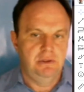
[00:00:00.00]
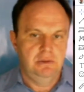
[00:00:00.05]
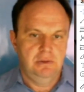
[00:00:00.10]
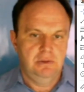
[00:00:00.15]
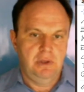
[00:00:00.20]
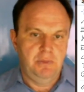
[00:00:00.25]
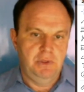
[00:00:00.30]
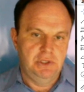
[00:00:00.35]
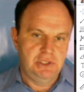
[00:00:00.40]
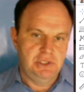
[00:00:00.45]

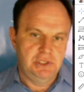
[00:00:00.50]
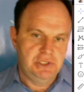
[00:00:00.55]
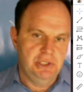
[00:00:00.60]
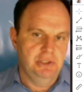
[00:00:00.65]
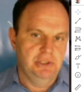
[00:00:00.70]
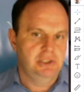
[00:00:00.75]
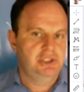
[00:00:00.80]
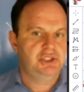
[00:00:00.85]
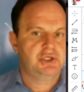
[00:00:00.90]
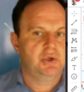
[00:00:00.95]
I mean, it's still
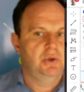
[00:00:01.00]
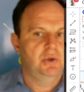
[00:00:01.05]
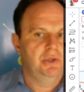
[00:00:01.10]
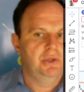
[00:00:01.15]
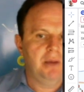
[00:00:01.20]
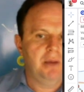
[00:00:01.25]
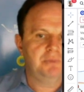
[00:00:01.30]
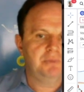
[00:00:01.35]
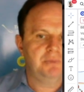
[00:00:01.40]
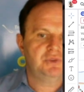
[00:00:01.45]
a strong
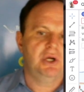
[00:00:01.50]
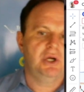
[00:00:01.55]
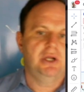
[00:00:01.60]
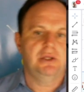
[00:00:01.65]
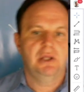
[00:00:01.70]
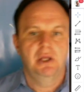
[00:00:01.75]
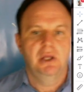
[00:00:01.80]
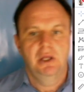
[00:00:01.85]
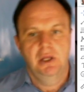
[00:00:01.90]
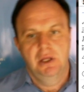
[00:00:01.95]
uptrend.